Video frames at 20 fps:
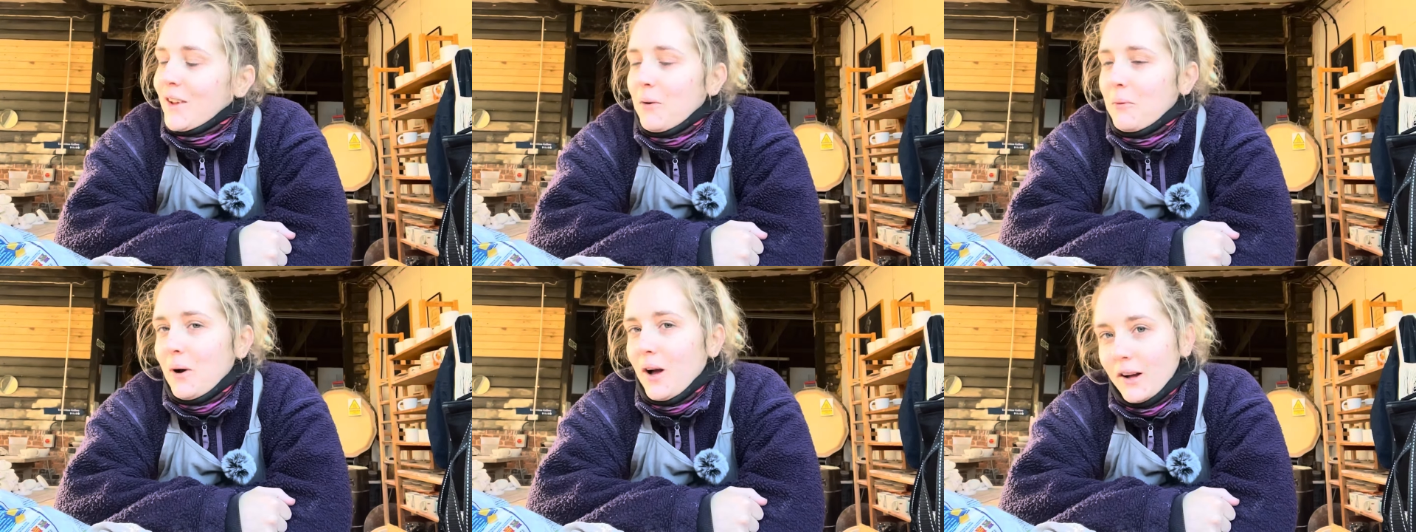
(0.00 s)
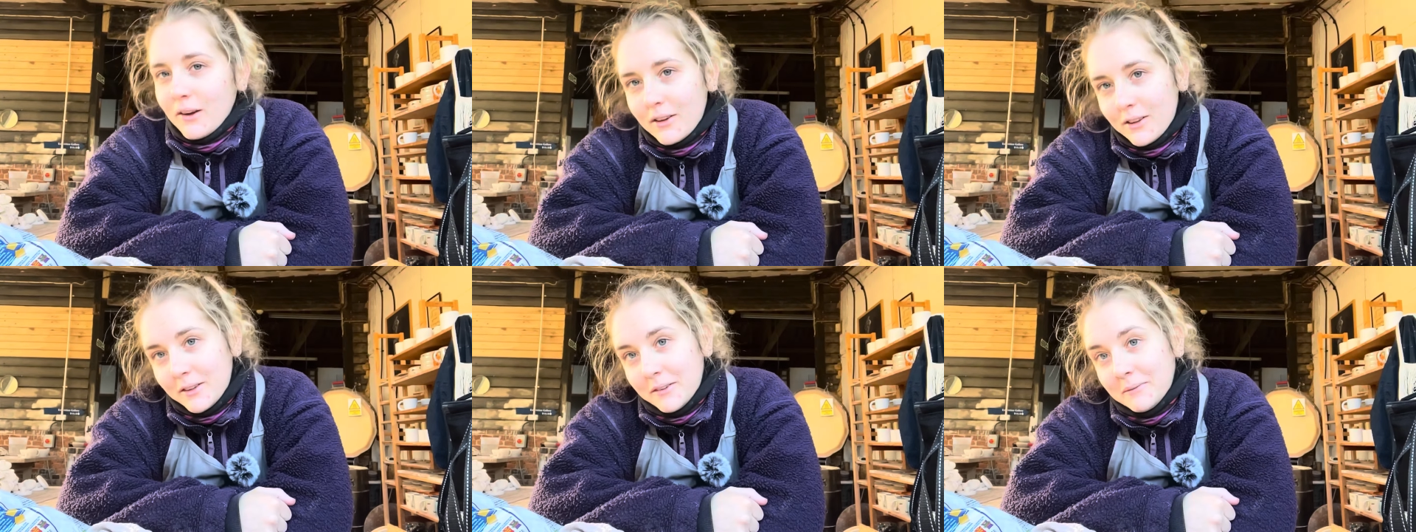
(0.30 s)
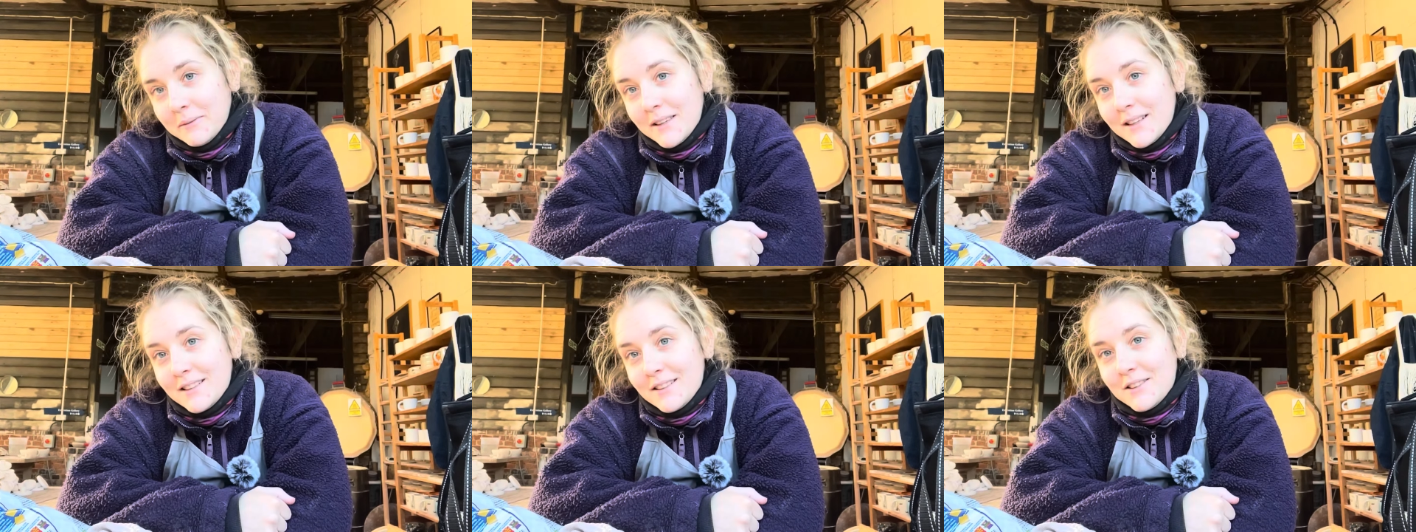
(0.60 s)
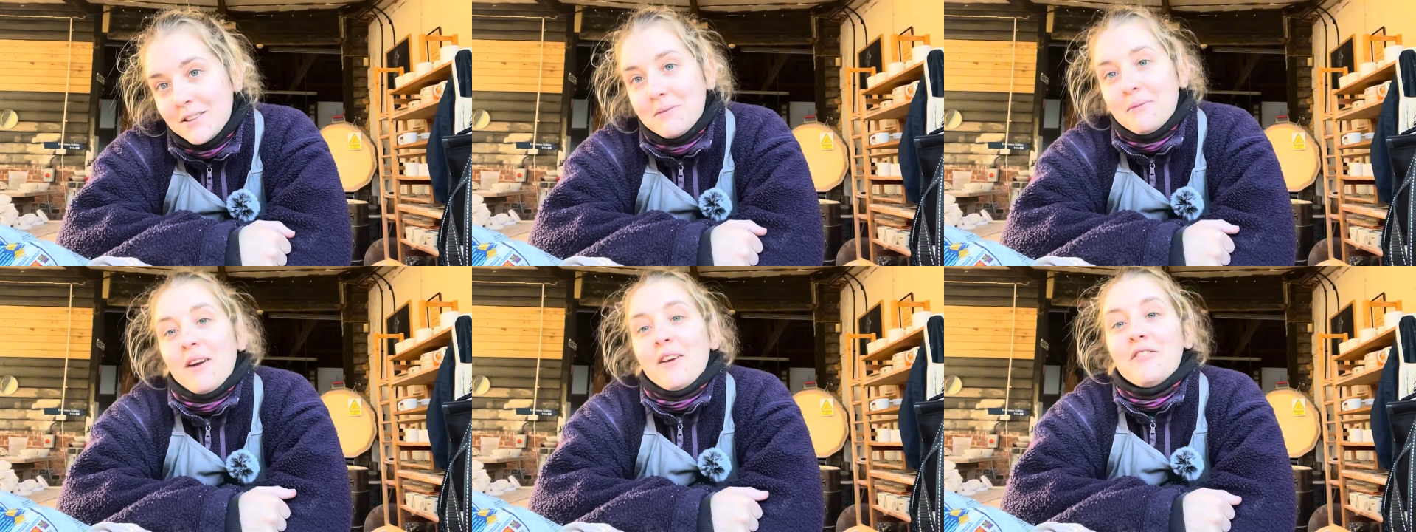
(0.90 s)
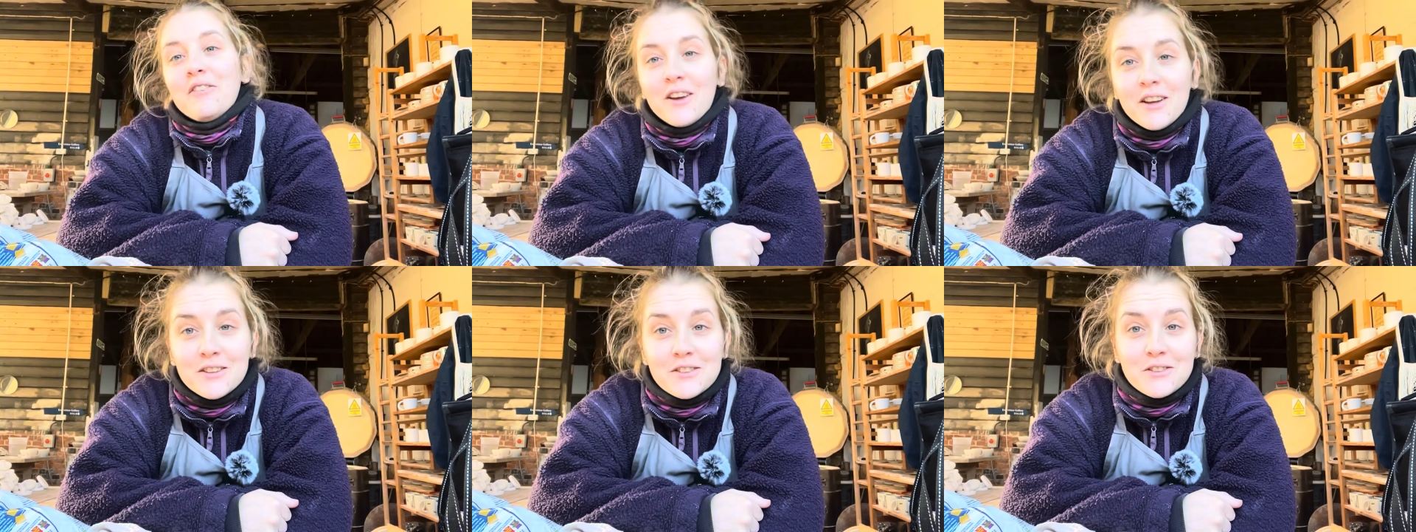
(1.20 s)
Welcome to my
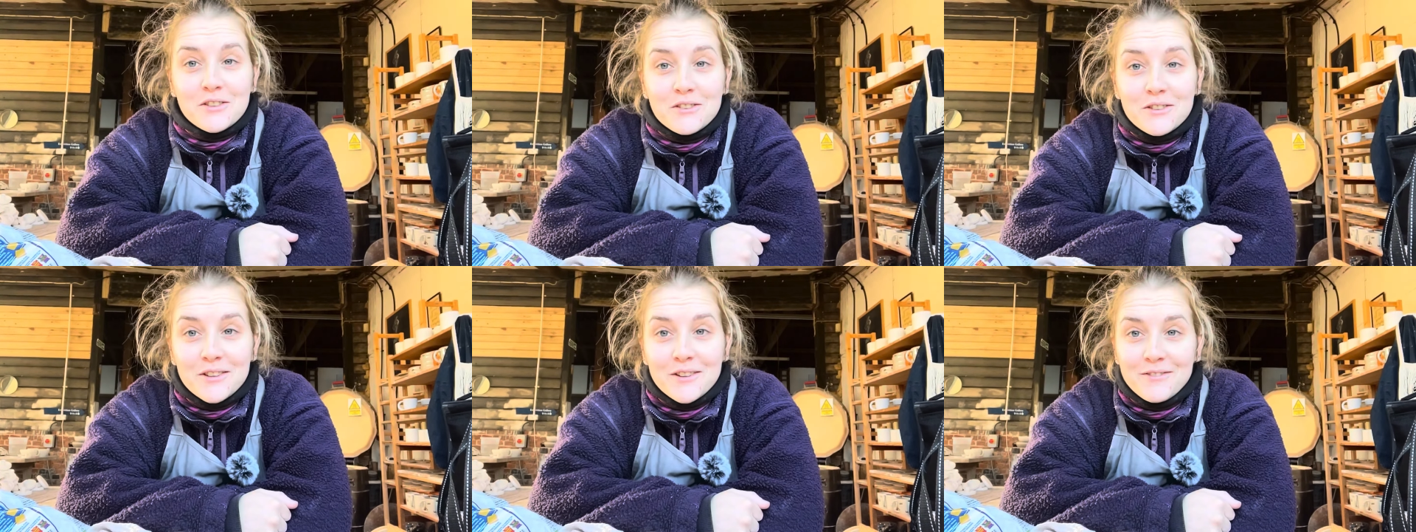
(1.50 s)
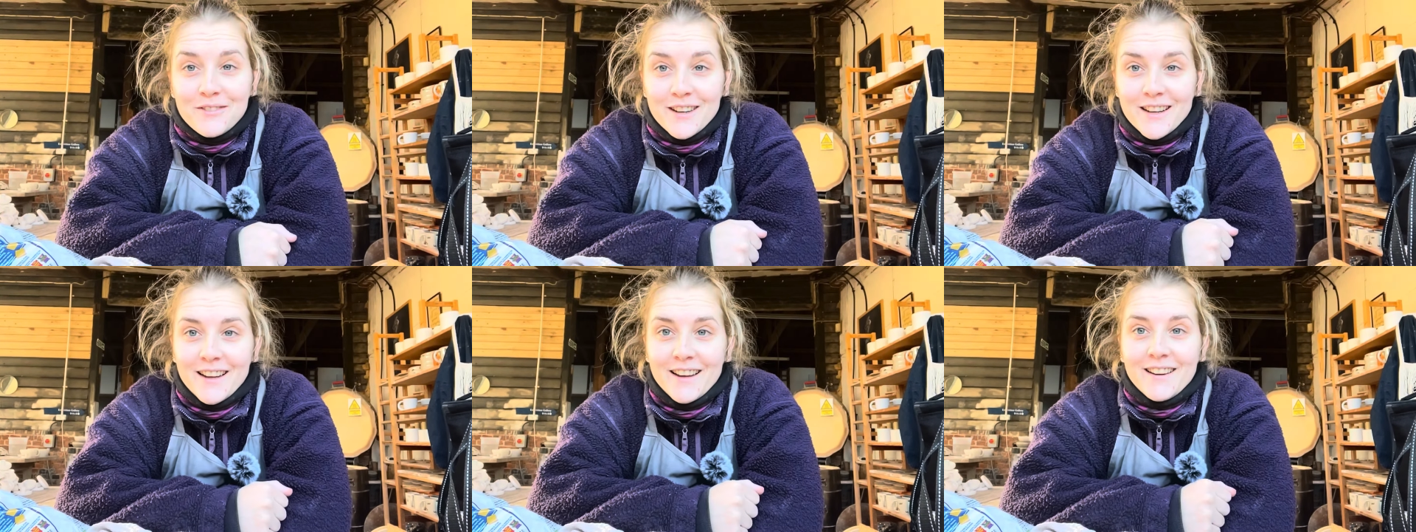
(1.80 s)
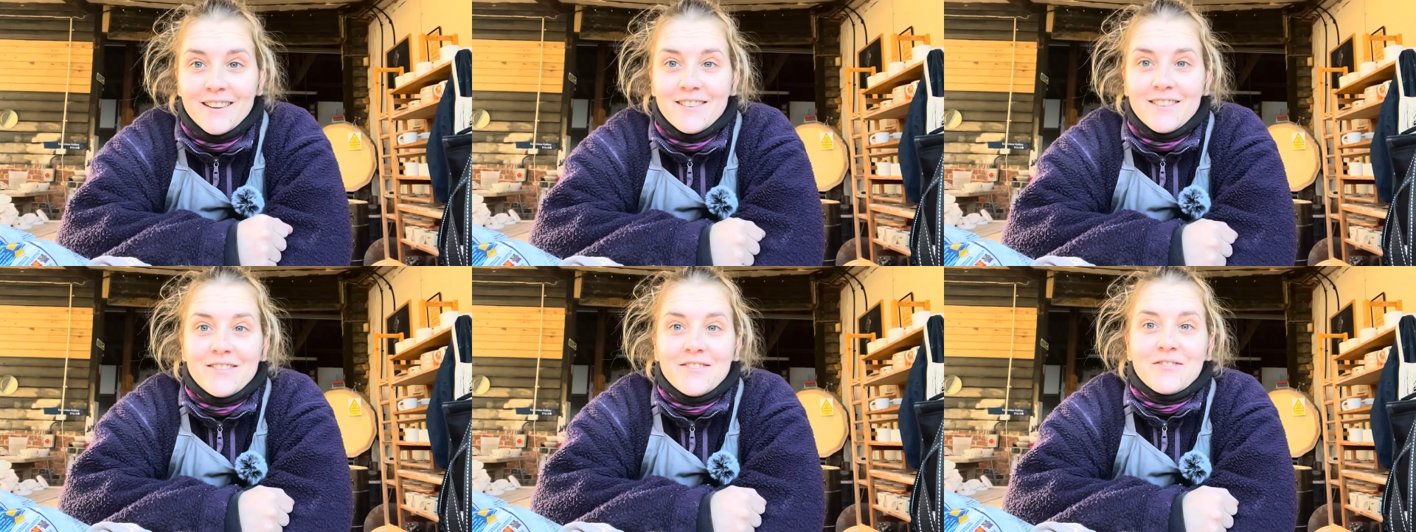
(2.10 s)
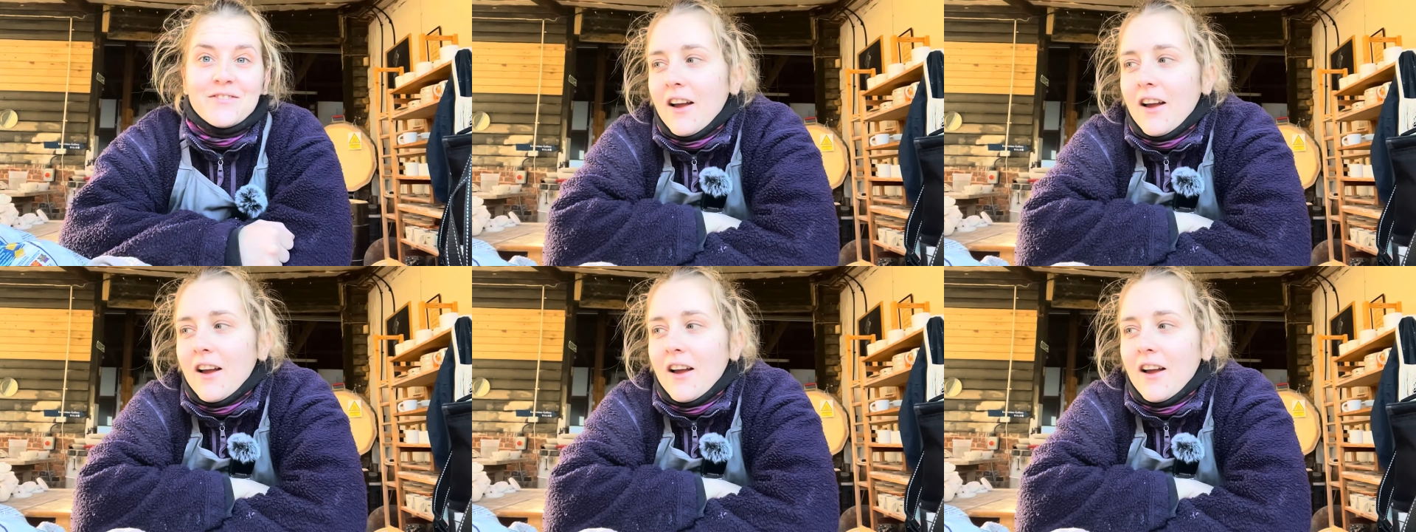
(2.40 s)
first YouTube video.